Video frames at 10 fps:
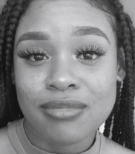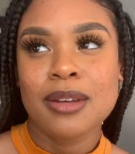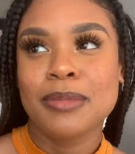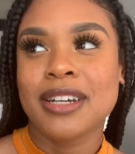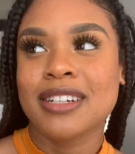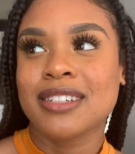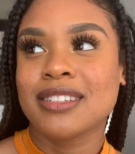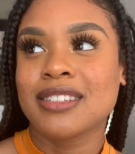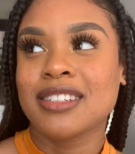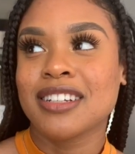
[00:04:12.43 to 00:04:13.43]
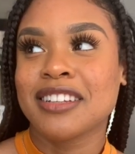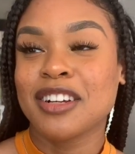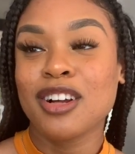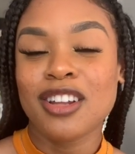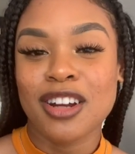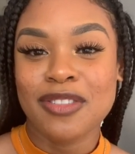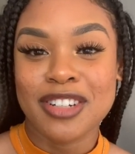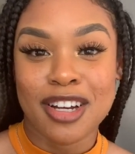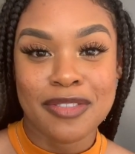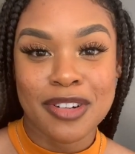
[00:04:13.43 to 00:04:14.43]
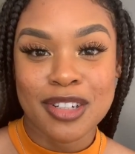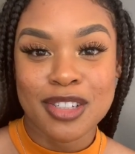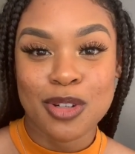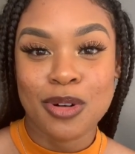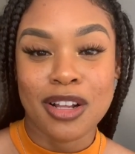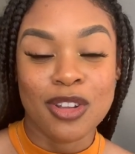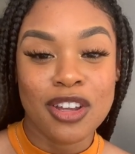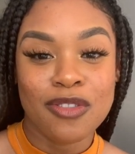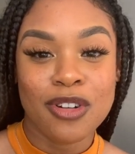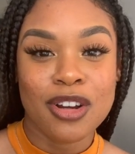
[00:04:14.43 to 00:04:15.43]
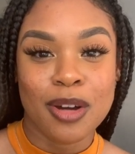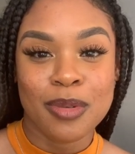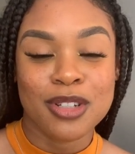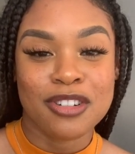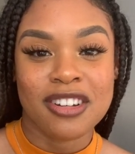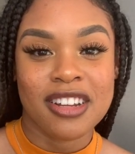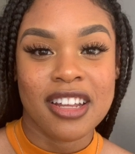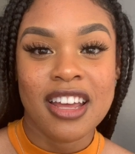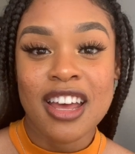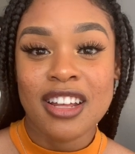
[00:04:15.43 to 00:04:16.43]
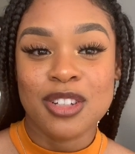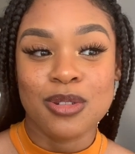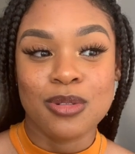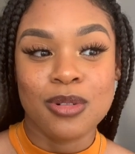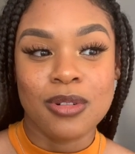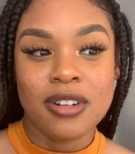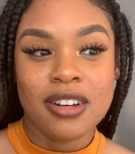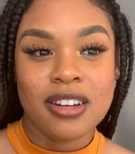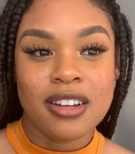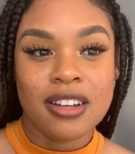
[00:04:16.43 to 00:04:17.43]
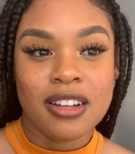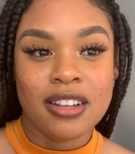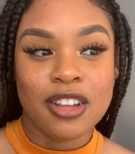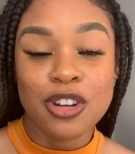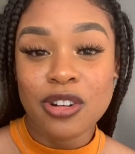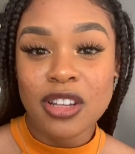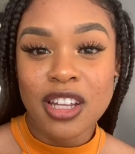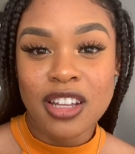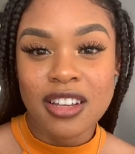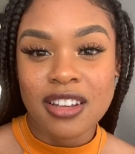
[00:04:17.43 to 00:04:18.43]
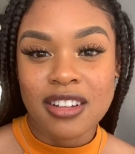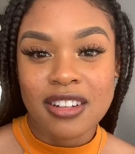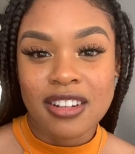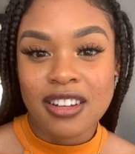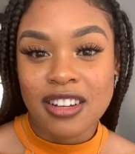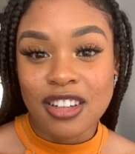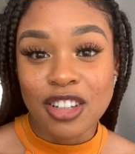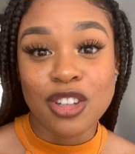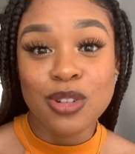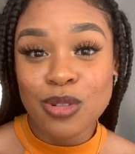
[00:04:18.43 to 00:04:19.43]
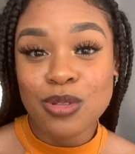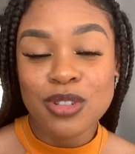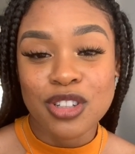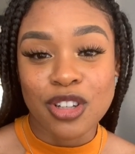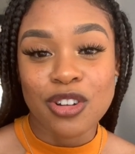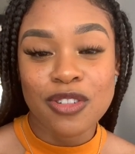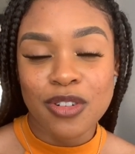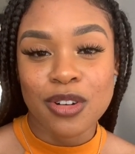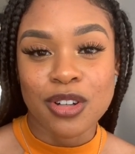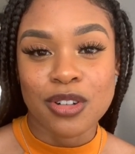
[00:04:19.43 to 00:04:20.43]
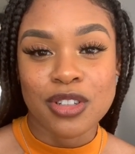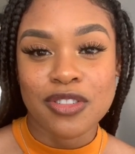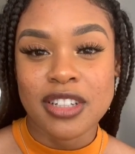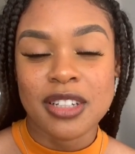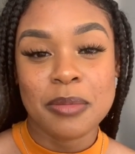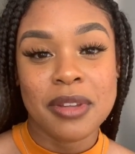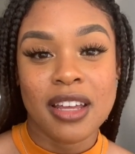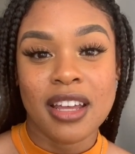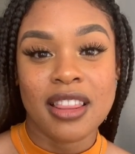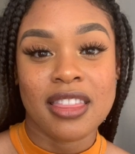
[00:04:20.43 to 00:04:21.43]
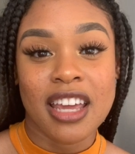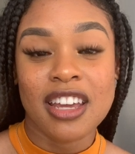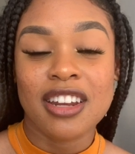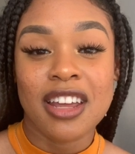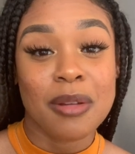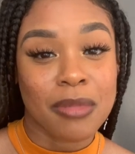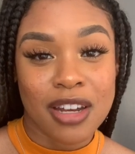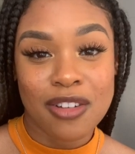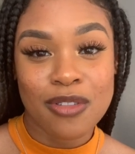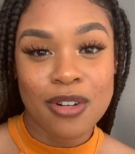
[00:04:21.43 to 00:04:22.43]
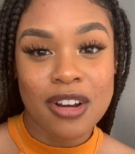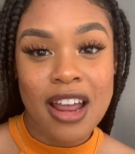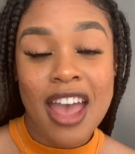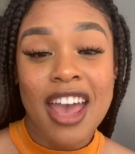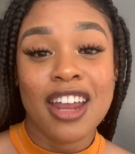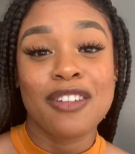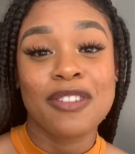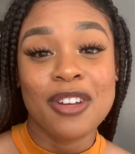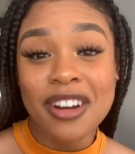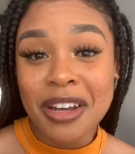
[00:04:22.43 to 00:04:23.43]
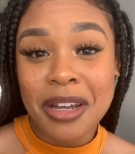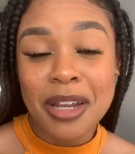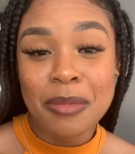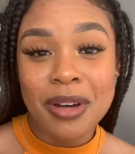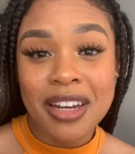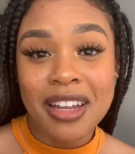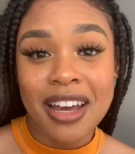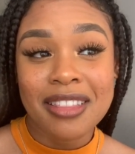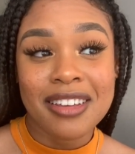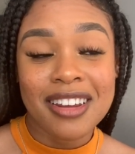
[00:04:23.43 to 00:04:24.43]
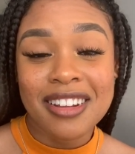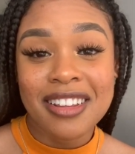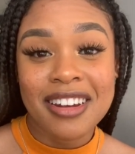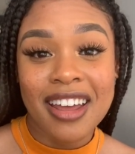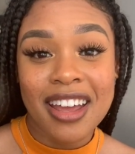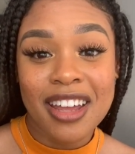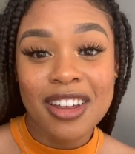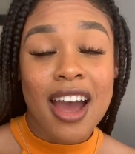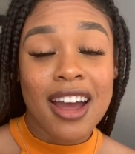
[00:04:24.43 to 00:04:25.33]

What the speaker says: because there are a lot of photographers who are looking for an opportunity to literally use your photos for something they could get money for. And if you're not getting money at the end of the day,